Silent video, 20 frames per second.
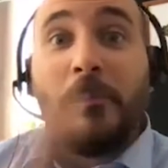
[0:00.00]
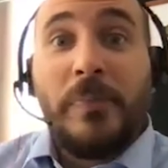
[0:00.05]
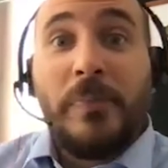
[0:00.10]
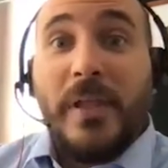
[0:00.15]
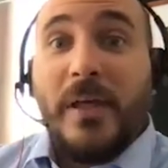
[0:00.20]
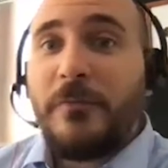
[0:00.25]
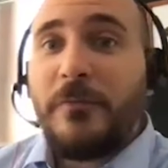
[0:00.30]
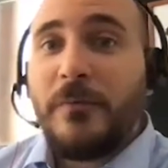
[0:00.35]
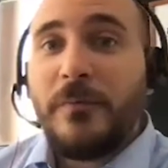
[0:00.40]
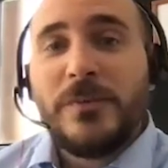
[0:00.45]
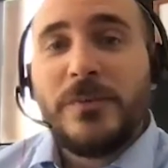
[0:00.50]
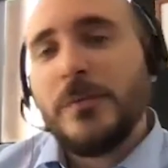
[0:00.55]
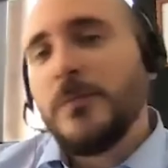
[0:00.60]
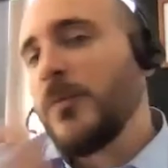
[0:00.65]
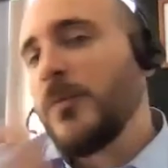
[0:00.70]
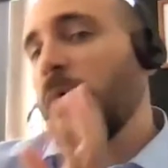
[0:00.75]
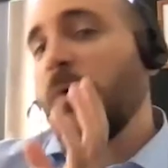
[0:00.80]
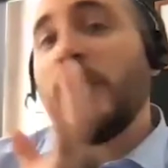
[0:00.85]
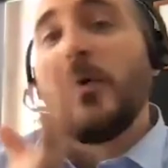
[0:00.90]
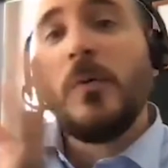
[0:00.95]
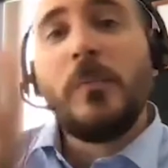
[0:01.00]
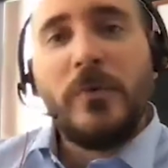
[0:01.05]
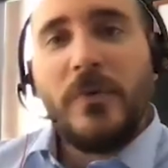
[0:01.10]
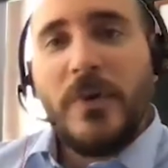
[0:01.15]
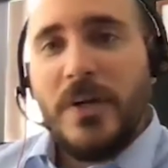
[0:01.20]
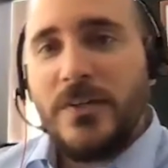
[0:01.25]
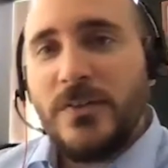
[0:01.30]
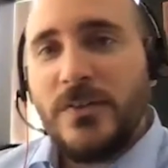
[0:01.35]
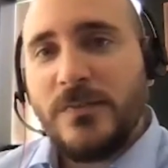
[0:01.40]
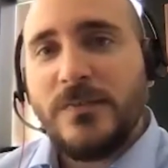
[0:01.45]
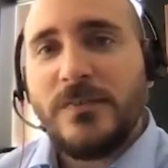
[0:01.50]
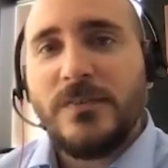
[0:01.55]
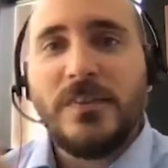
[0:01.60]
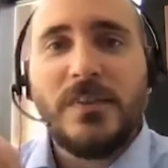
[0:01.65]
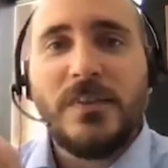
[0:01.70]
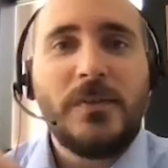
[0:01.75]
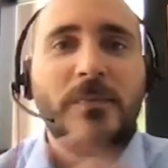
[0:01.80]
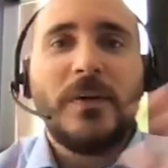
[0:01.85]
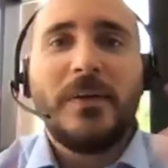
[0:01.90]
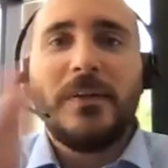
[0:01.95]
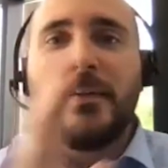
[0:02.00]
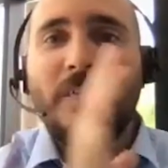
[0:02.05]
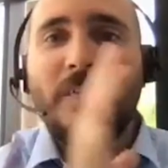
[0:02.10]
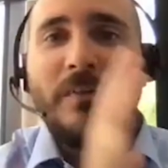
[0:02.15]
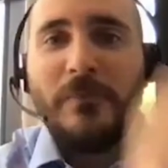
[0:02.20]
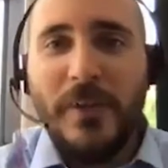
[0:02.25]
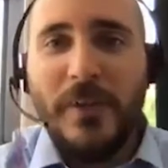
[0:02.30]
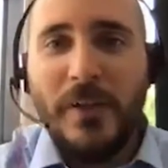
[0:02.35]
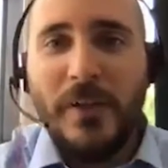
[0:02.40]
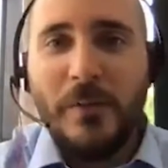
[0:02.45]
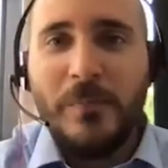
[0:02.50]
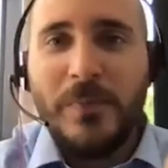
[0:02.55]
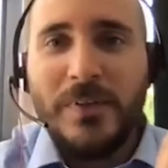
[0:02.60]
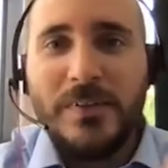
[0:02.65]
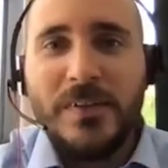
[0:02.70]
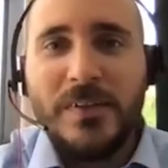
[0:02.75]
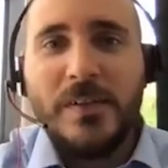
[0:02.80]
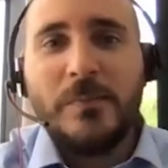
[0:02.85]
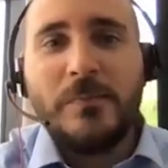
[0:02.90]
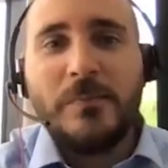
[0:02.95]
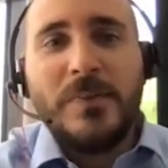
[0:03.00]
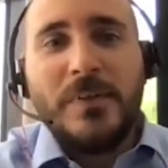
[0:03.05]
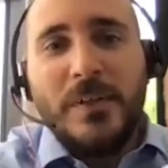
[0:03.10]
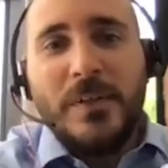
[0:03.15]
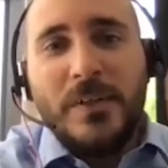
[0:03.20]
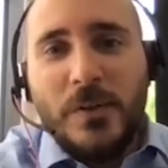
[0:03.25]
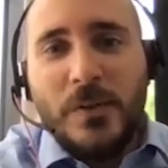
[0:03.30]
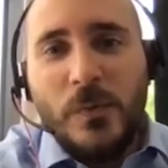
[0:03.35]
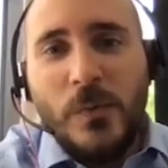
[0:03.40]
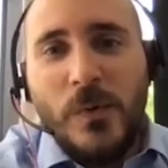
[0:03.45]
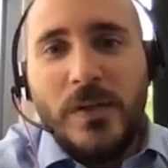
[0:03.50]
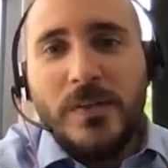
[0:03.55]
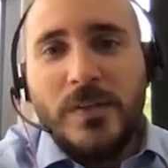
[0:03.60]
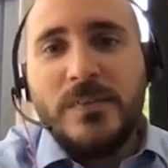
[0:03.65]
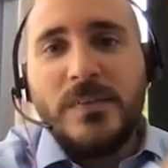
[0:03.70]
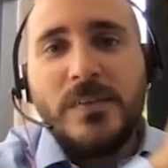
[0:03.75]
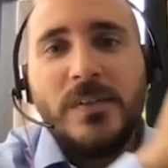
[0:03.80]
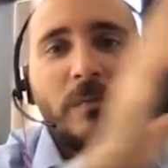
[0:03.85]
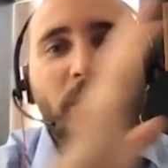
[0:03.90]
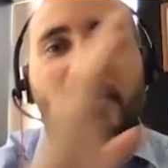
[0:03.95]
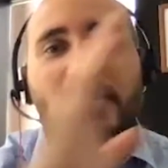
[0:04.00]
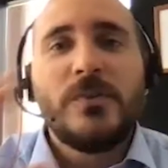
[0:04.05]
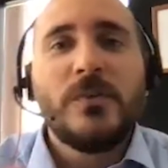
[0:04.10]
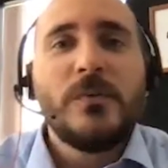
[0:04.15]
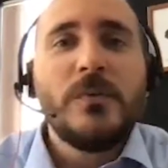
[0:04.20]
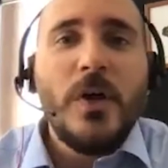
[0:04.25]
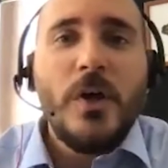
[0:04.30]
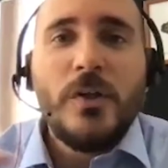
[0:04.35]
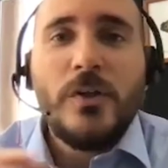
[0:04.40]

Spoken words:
platform team or an operations team and a development team and a QA team and so on,